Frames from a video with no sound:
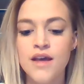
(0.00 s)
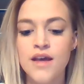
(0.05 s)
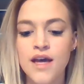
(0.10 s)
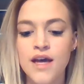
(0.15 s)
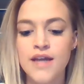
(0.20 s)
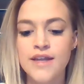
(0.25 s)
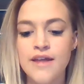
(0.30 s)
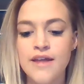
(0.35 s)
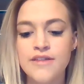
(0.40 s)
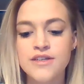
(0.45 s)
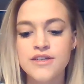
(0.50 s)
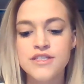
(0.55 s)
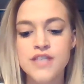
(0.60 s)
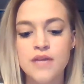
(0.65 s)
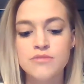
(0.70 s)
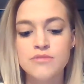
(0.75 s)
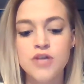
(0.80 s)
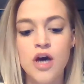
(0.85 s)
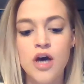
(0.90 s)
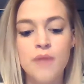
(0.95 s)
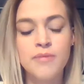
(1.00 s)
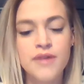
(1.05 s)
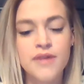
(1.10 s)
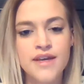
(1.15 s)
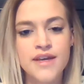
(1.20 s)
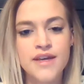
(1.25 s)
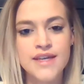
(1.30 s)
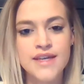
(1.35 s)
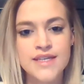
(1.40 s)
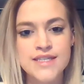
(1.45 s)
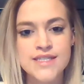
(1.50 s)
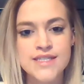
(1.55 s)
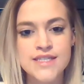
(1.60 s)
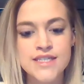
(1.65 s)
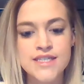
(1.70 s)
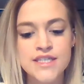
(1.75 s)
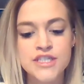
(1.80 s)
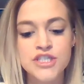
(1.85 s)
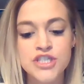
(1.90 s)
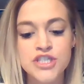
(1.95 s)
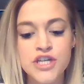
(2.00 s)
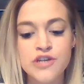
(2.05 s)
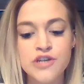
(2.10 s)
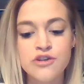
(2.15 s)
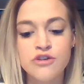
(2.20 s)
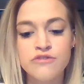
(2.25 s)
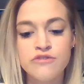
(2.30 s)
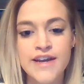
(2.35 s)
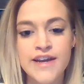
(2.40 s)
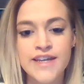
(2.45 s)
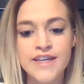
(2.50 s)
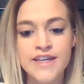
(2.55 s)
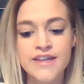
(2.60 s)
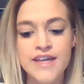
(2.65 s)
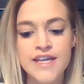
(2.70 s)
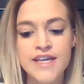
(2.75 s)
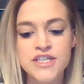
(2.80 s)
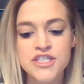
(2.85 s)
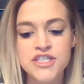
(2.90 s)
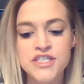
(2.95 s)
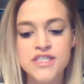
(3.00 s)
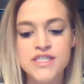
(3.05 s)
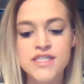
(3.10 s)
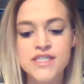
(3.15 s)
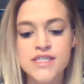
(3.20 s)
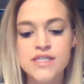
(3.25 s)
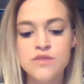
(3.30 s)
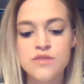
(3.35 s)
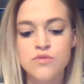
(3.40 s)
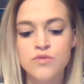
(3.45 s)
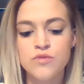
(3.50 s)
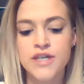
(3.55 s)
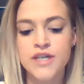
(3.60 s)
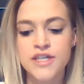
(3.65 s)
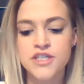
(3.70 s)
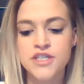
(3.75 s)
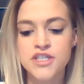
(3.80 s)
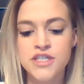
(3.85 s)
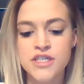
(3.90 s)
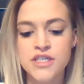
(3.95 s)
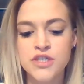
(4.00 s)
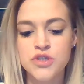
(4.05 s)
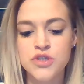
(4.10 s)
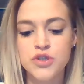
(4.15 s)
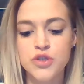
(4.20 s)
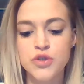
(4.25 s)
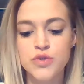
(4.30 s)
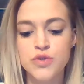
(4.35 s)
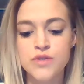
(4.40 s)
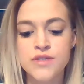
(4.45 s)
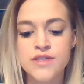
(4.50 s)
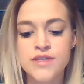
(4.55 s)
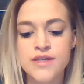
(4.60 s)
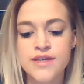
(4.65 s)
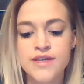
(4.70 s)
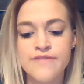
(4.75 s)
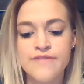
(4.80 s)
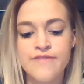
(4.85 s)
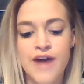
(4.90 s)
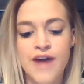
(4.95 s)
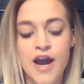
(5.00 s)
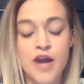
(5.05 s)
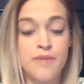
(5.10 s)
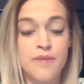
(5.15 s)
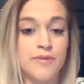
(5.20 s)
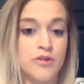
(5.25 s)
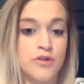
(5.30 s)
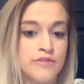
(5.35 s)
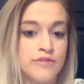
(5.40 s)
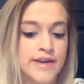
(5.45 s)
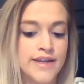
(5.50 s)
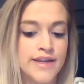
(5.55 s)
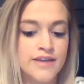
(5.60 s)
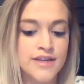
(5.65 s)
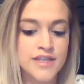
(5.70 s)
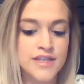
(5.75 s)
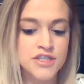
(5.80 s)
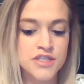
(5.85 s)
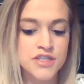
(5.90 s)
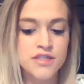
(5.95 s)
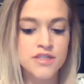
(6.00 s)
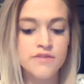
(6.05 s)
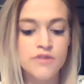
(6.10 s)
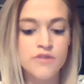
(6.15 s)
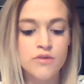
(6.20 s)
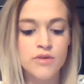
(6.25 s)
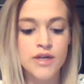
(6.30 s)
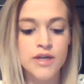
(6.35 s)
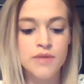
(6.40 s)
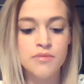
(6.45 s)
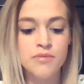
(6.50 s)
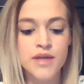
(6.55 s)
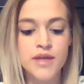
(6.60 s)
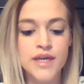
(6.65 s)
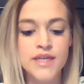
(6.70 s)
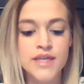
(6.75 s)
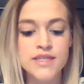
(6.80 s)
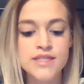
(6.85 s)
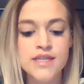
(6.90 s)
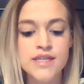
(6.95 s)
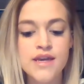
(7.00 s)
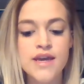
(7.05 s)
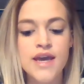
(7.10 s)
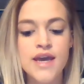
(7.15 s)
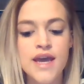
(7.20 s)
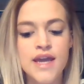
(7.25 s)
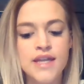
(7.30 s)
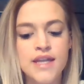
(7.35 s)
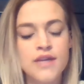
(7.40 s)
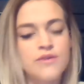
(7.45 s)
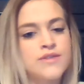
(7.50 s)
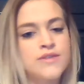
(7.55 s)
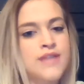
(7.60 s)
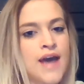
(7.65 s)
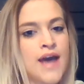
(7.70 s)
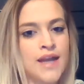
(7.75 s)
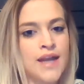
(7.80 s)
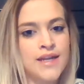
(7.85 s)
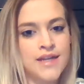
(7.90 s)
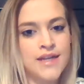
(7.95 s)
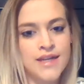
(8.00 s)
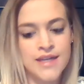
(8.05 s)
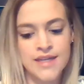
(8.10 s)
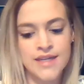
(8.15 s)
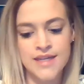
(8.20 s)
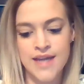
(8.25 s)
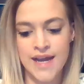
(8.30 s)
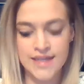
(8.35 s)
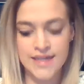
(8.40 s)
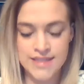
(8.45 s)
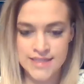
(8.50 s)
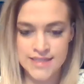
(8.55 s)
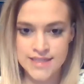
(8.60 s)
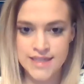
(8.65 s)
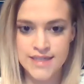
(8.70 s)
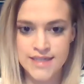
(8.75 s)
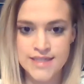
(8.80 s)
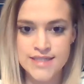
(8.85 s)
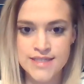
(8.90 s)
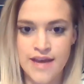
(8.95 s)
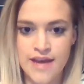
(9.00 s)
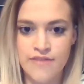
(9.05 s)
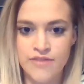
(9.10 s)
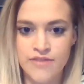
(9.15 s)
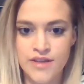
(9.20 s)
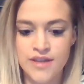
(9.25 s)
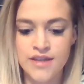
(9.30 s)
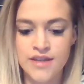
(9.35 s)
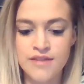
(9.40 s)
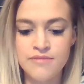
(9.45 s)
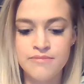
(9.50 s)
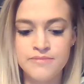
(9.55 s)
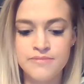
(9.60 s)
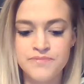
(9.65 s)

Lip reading: Another subtopic is the general regulations, which includes the environmental regulations of the workplace, and it was added in 1987.